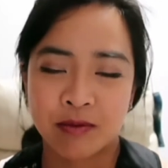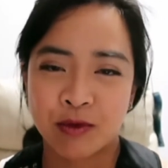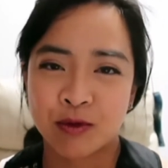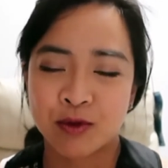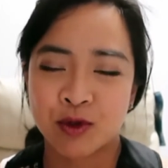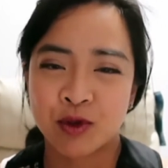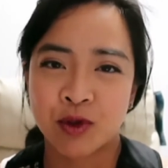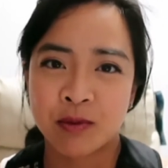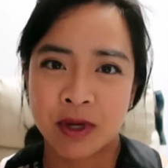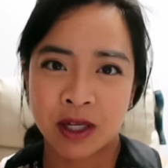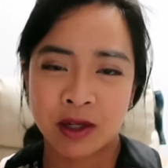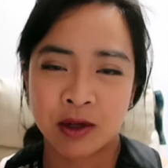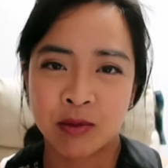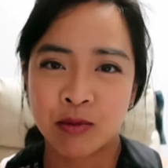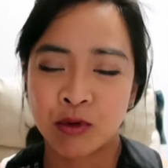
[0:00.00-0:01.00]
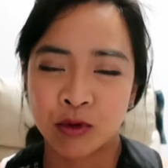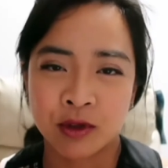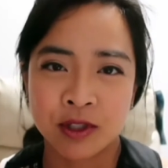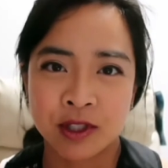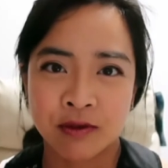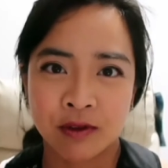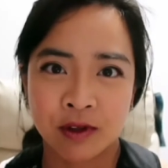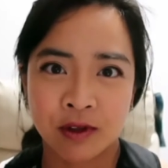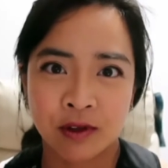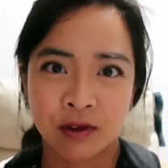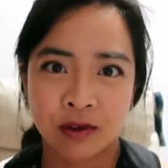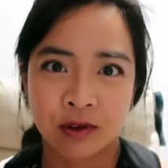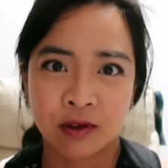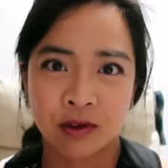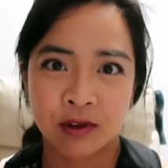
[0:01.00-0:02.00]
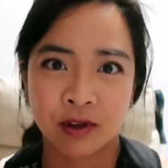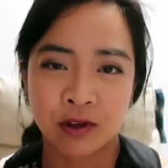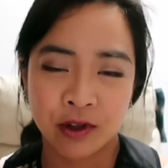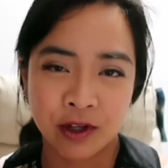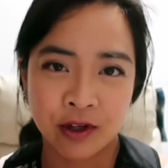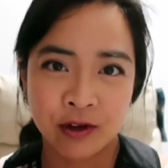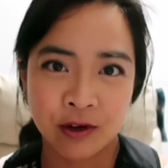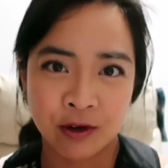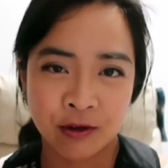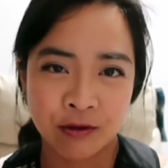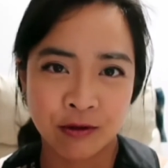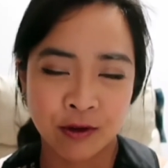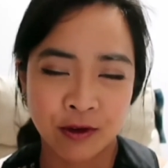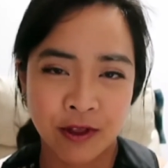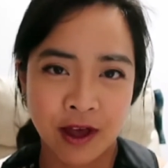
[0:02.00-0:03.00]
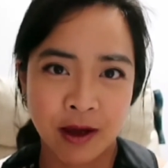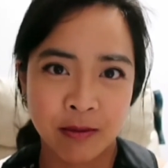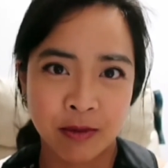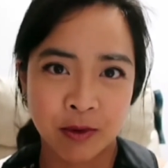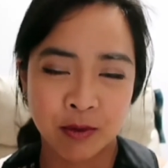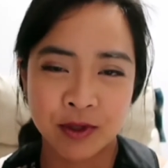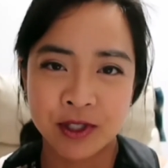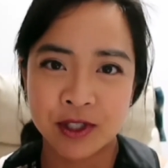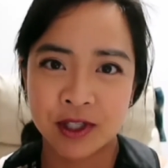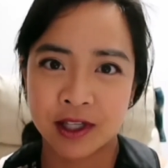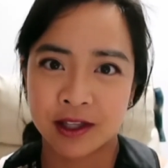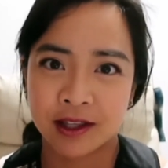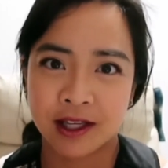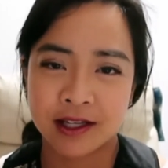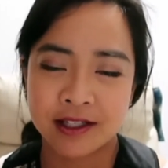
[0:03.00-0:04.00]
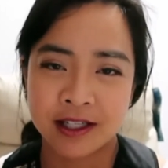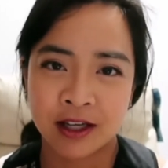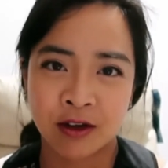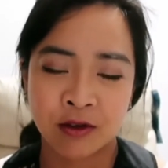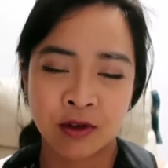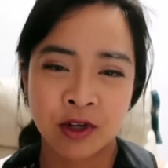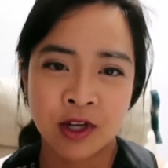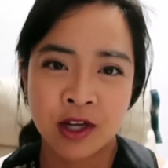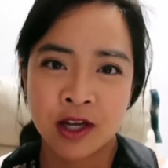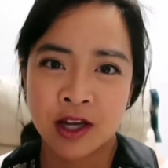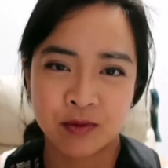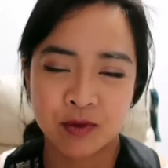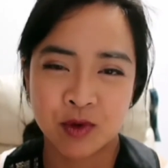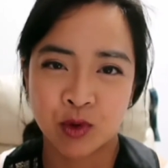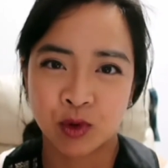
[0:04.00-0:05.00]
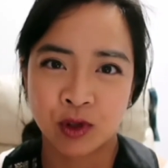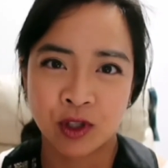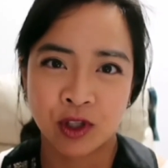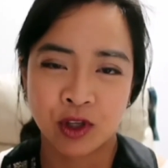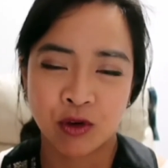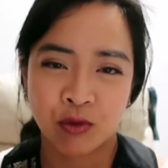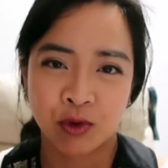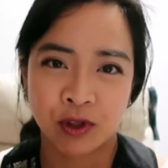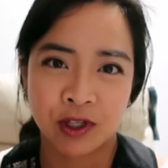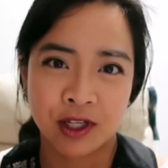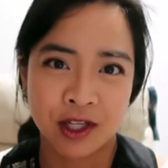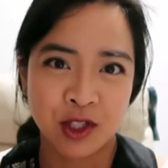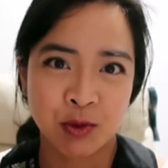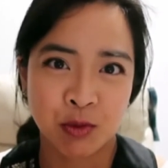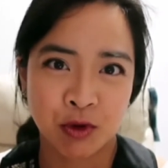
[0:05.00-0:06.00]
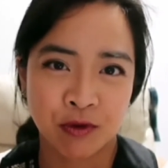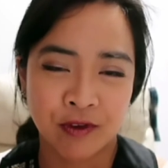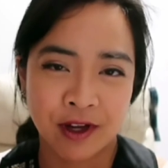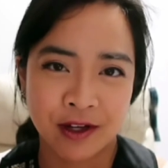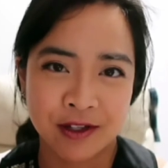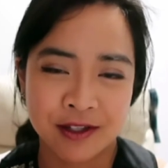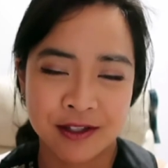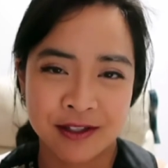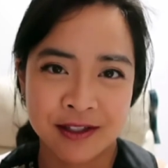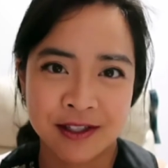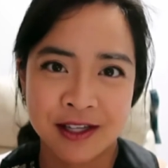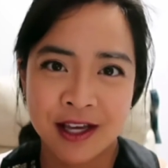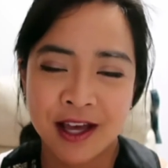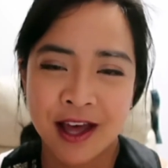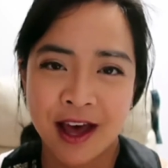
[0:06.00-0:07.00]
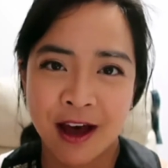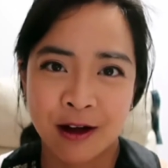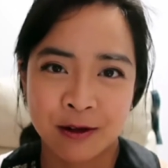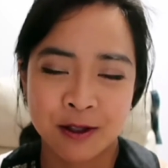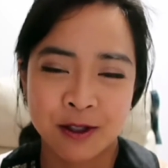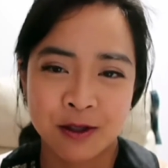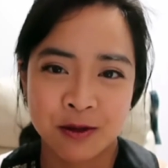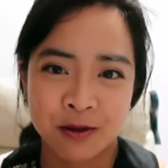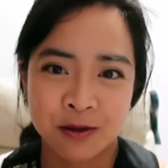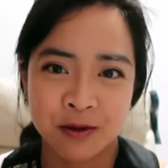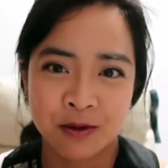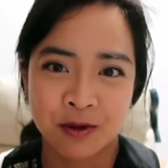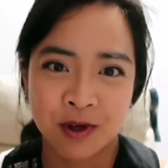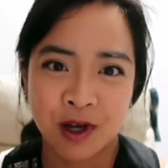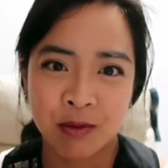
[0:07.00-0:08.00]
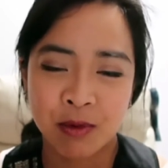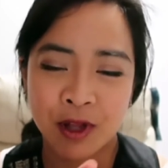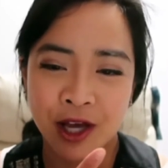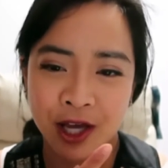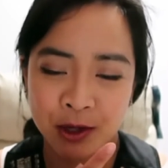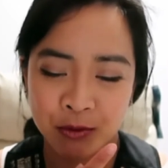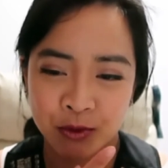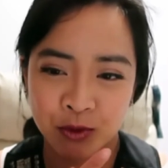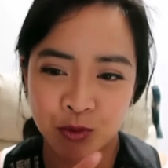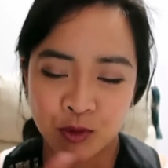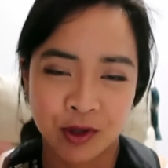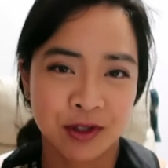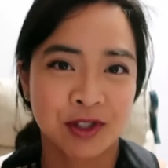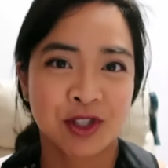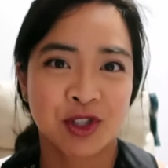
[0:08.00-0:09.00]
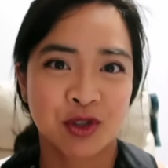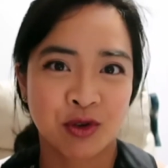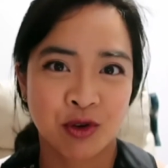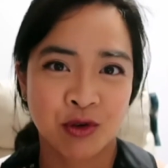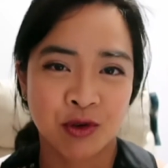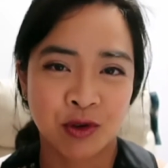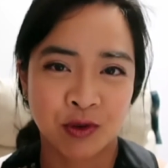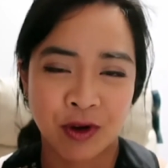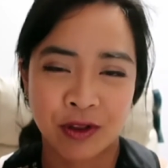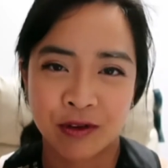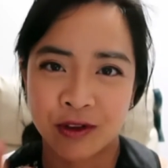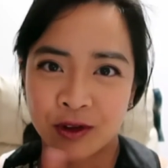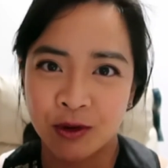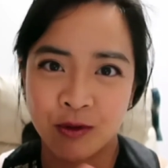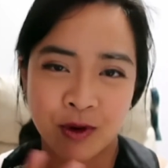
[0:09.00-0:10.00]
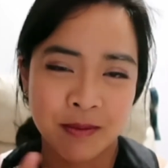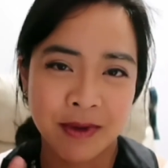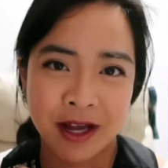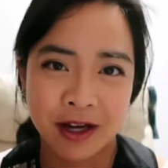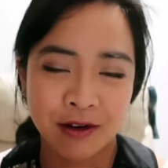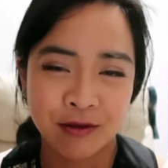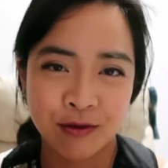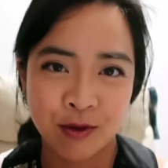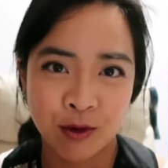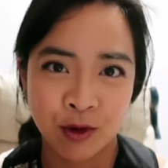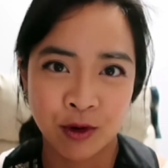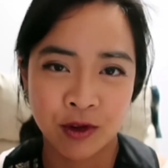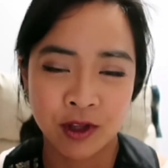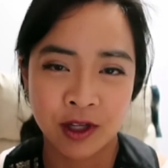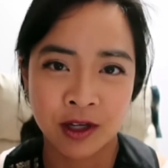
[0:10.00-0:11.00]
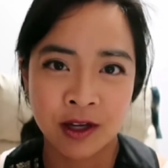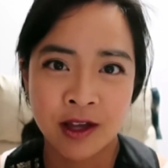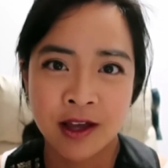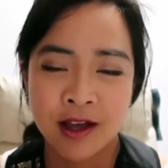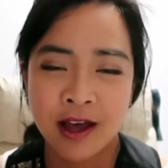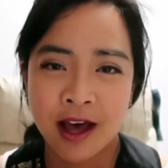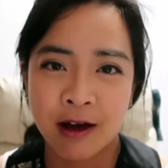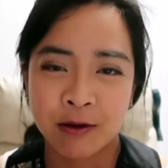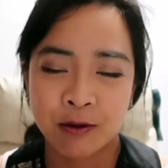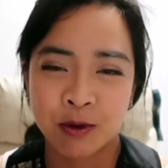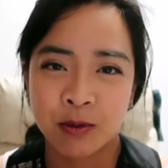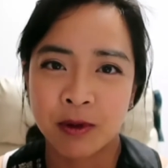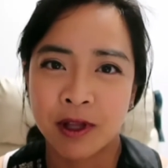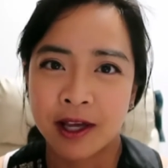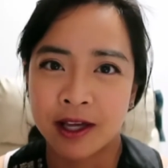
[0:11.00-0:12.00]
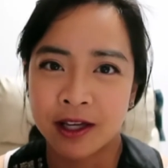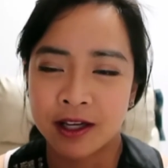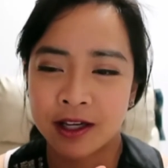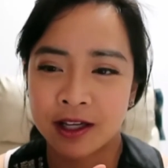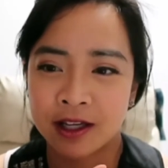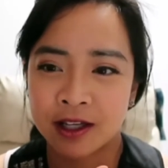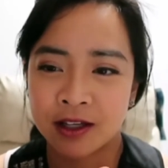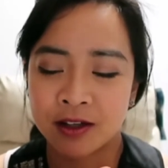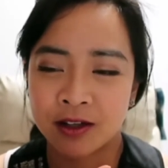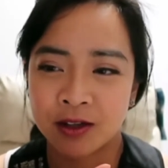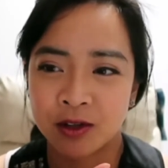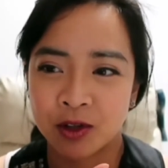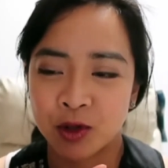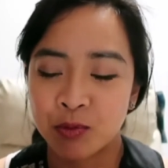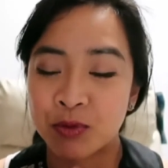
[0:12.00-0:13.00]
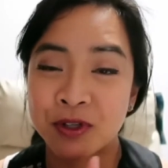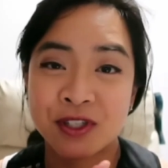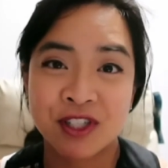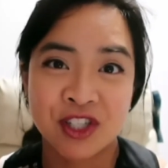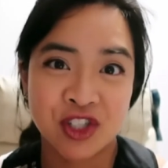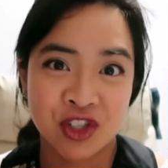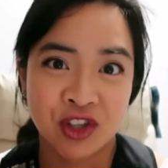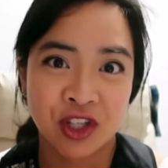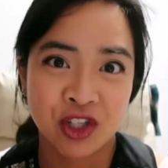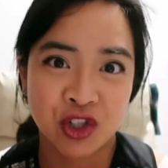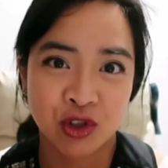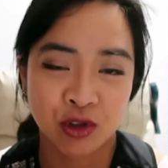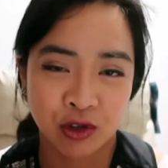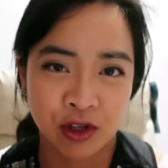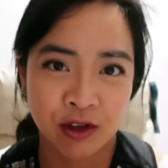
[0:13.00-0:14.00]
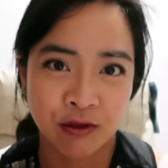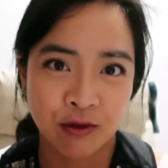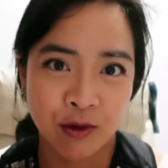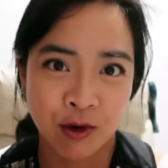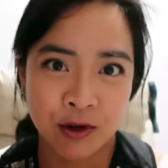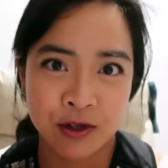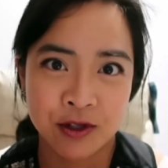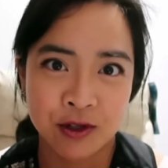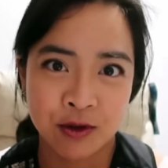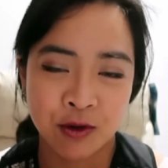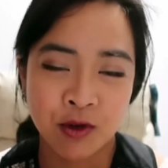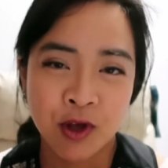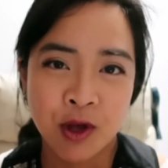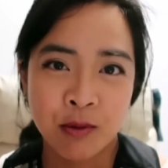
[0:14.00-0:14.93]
Those are the main components of the learning curve for that, but once you get that down, the only thing that you really need to perfect is how to apply it with one stroke rather than going back and forth, and how to apply it in the precision that you're looking for too.